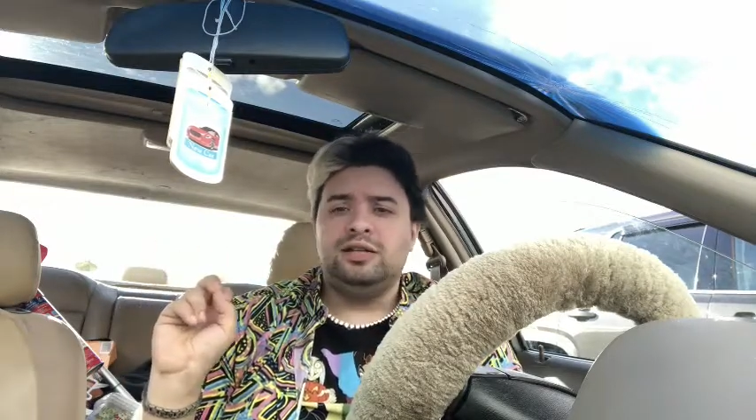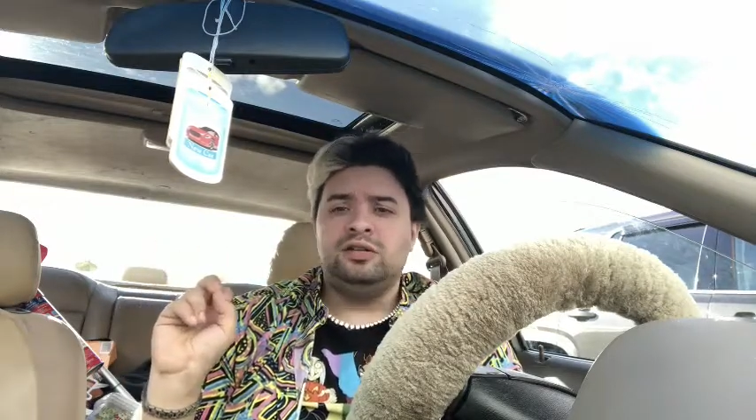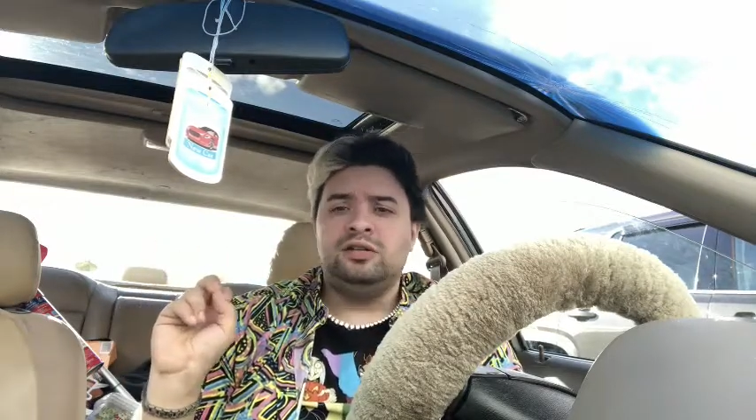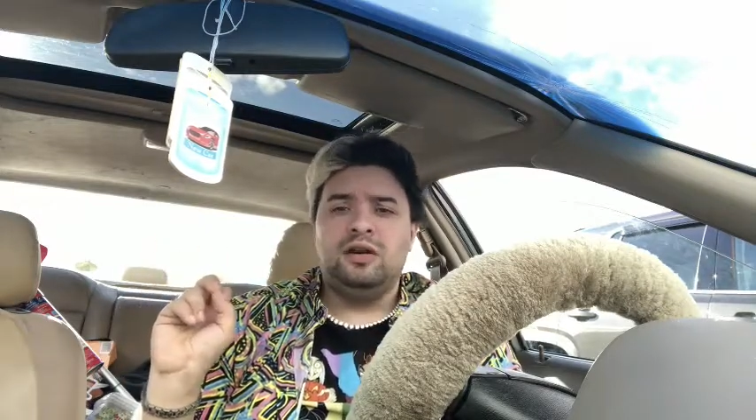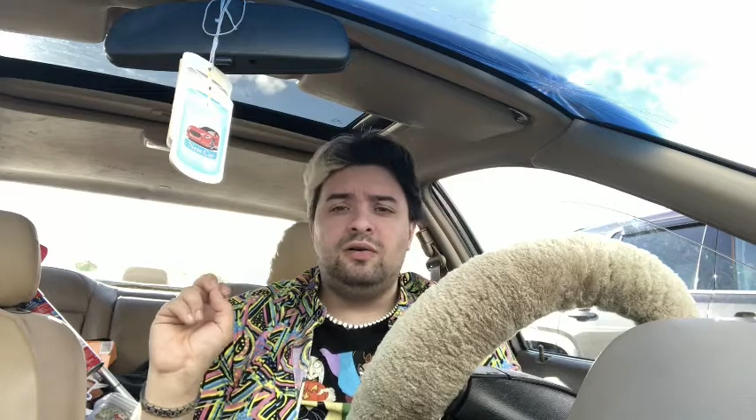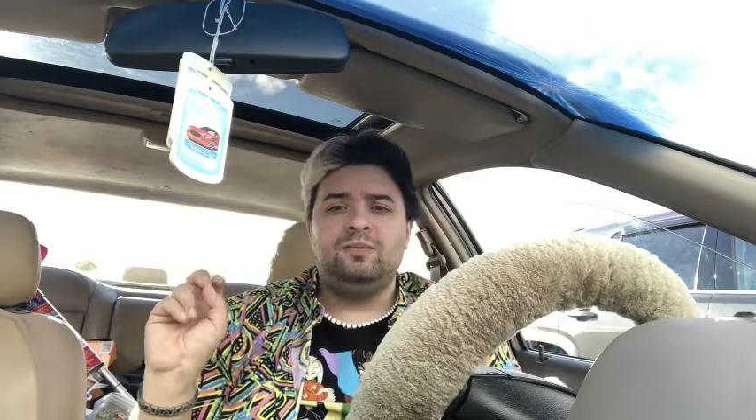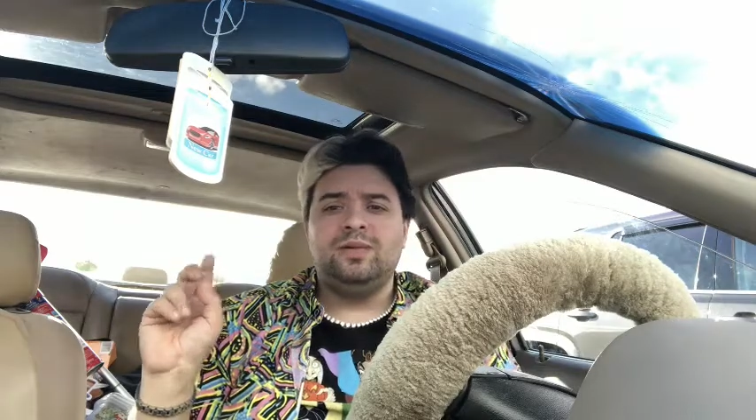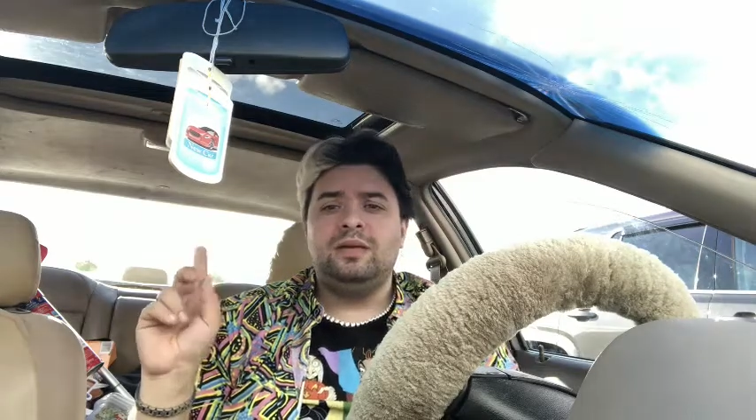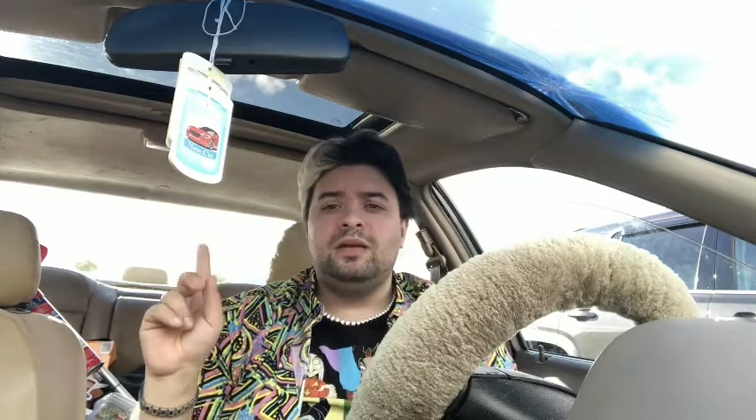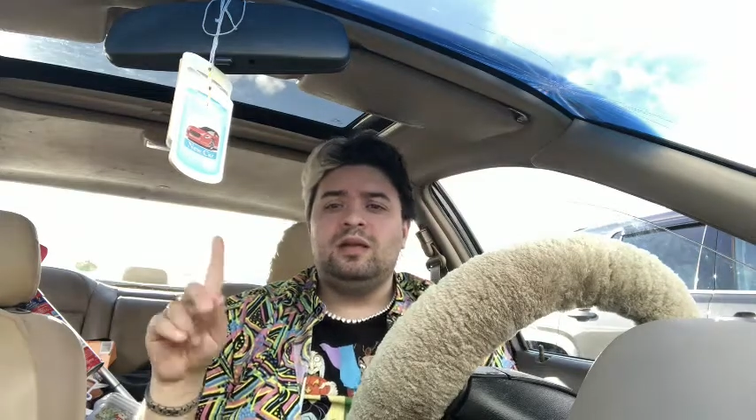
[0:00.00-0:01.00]
You know,
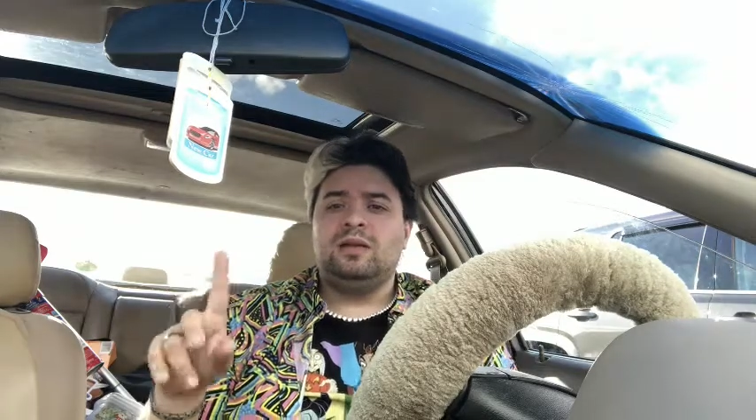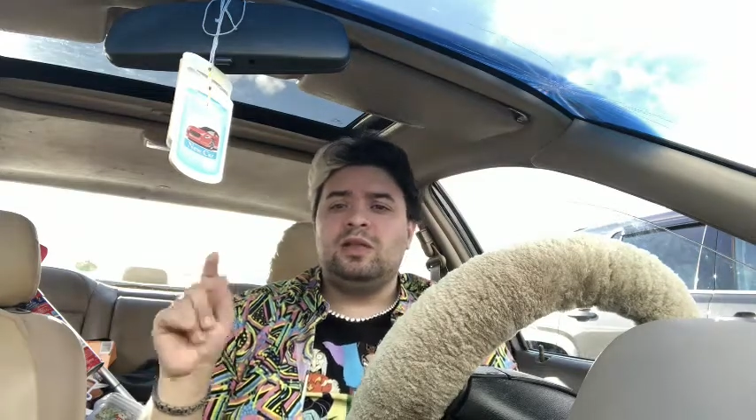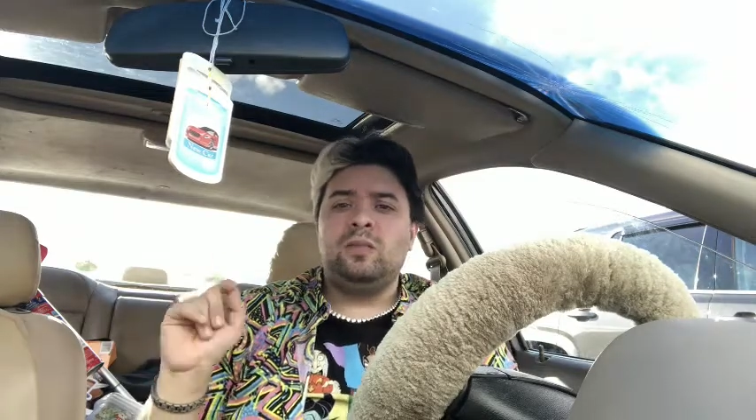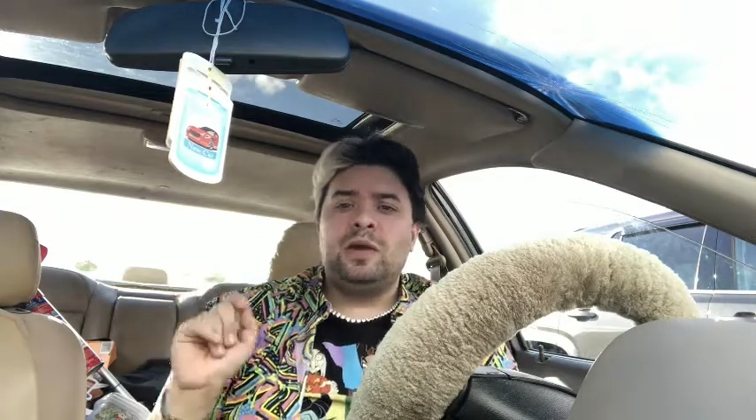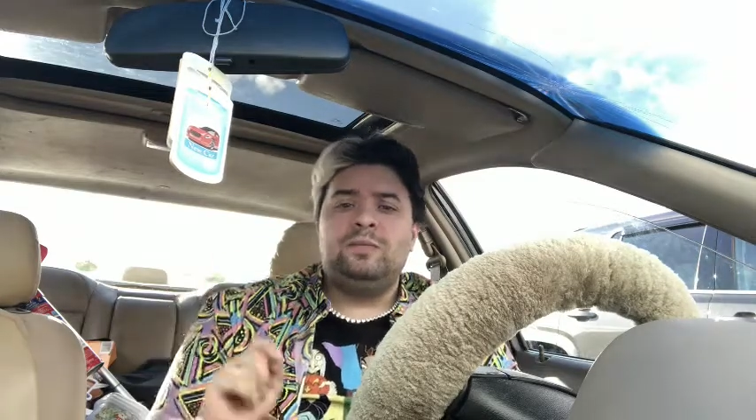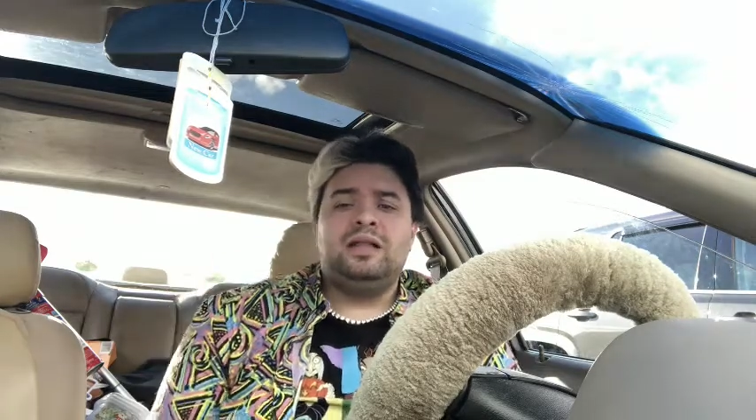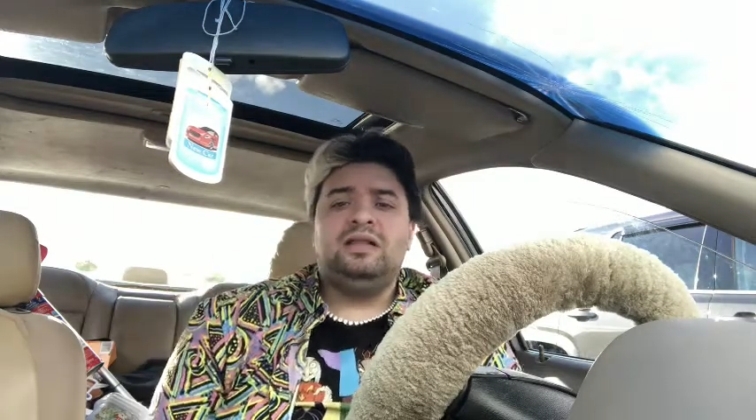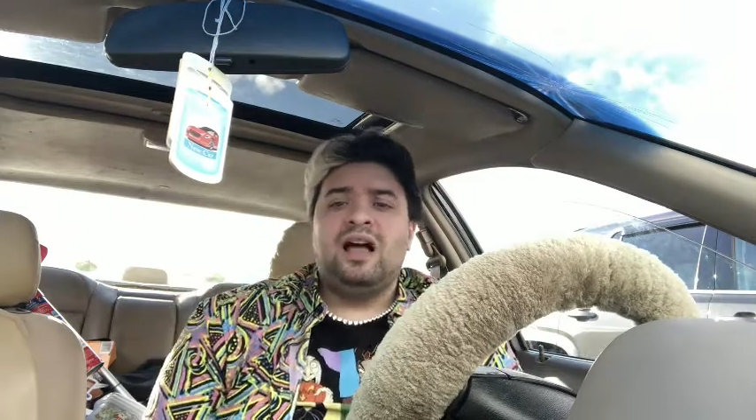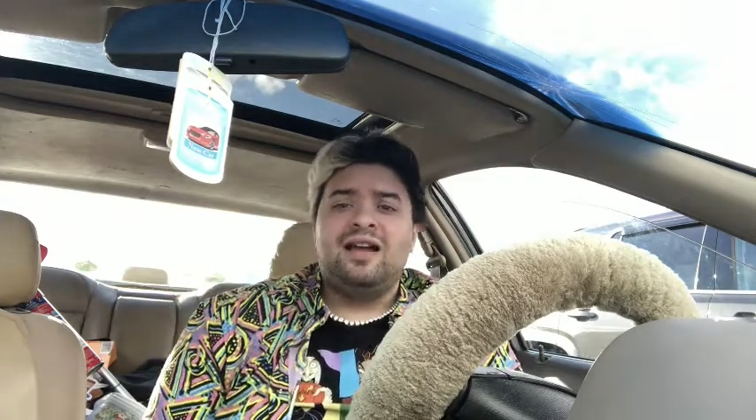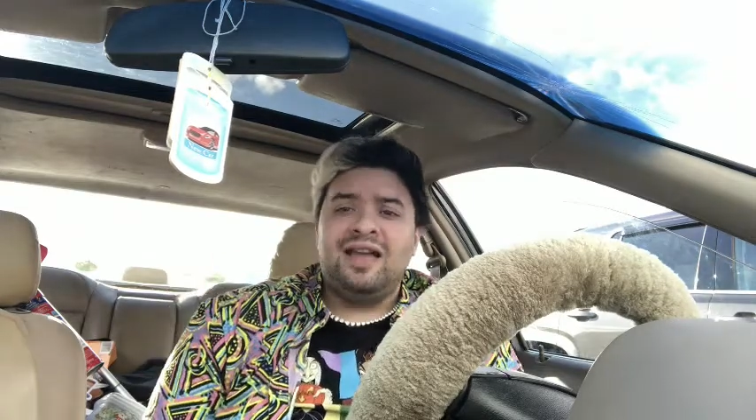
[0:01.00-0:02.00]
you better be
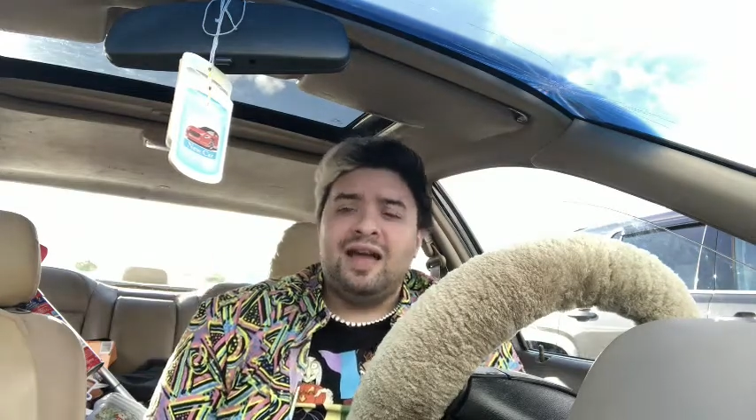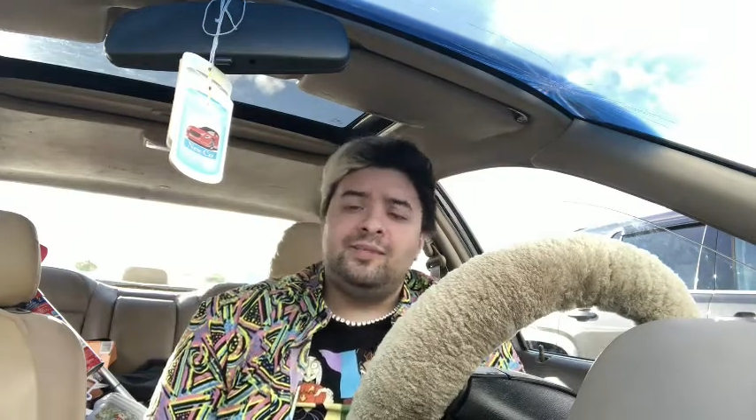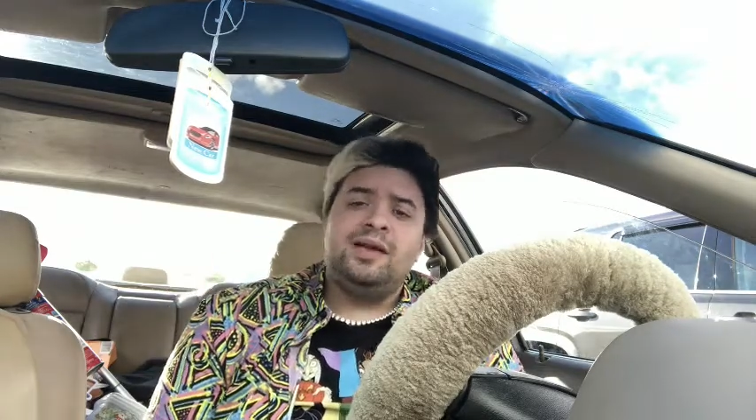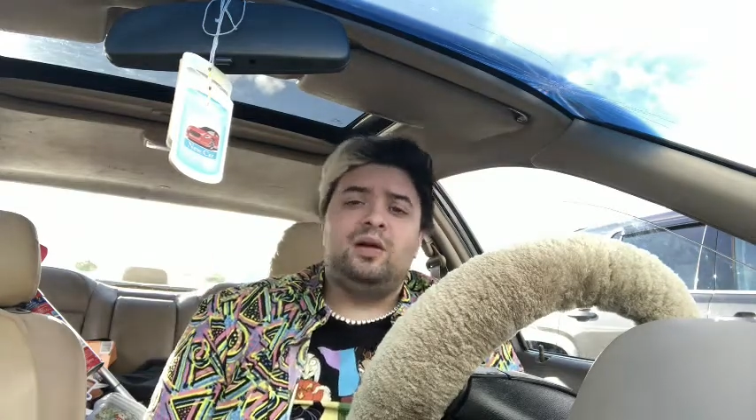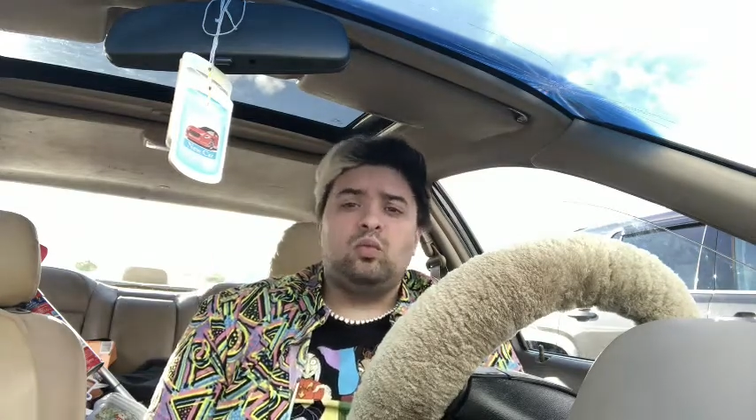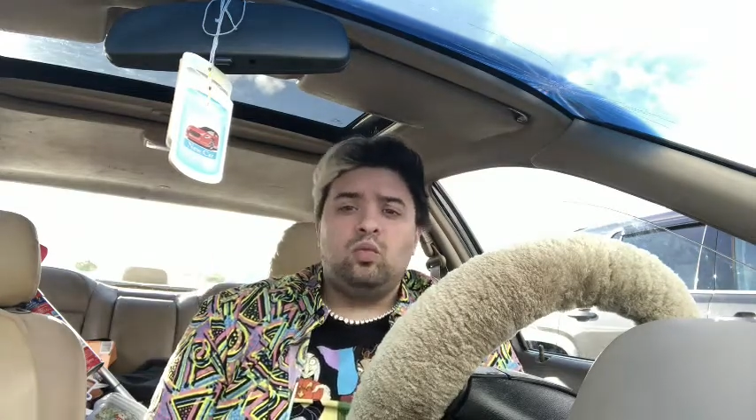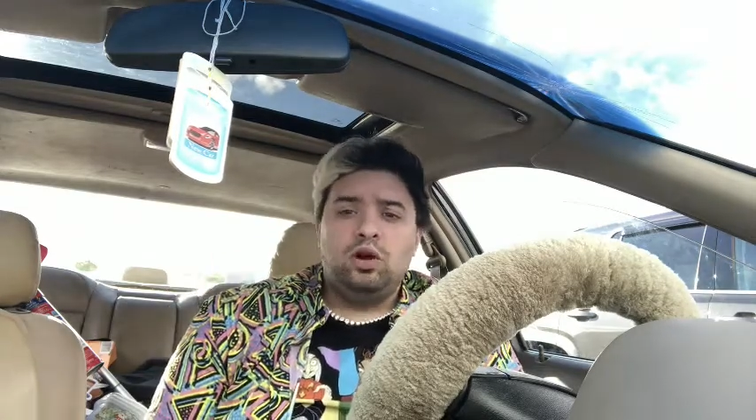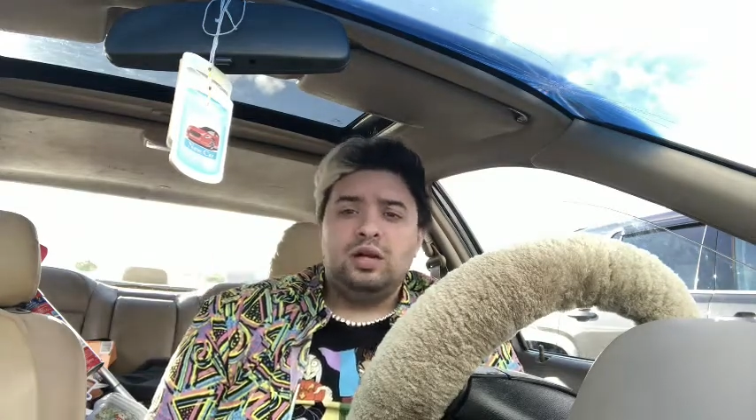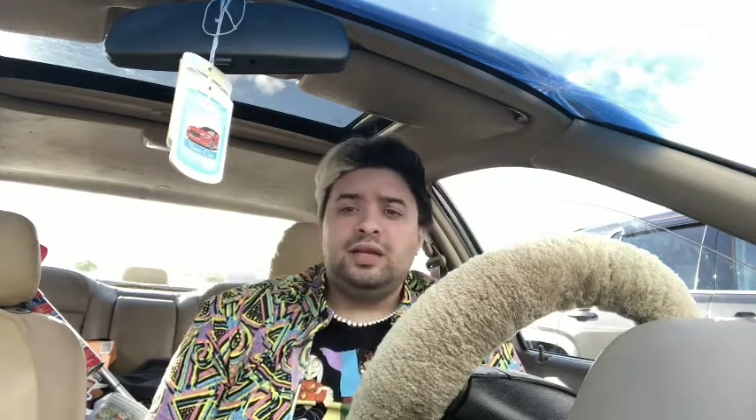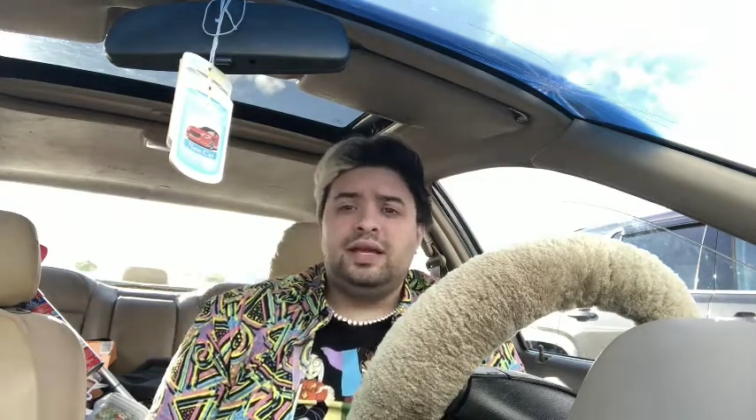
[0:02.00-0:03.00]
lucky I'm here
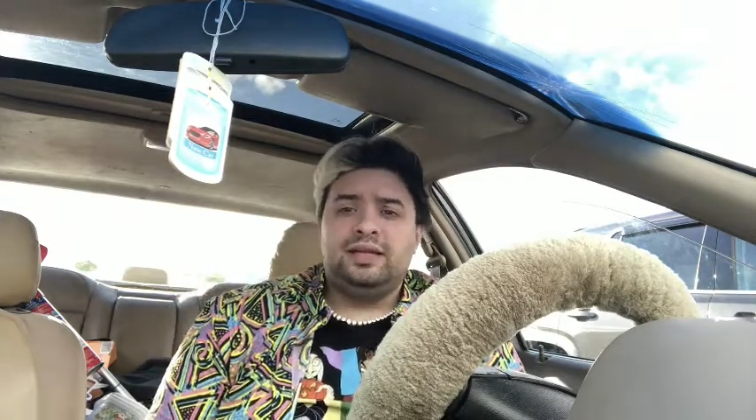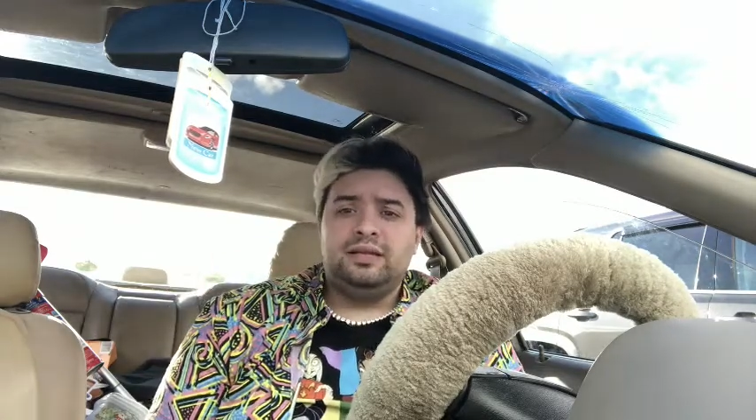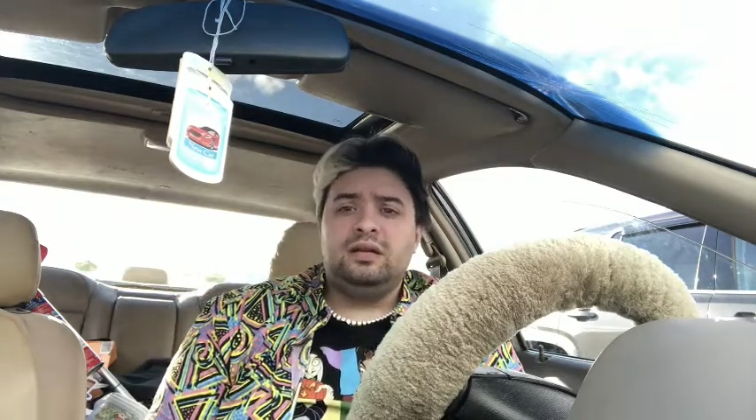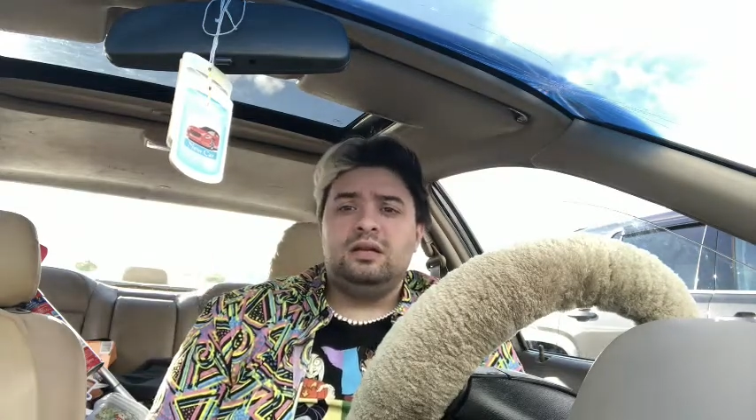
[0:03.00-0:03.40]
working.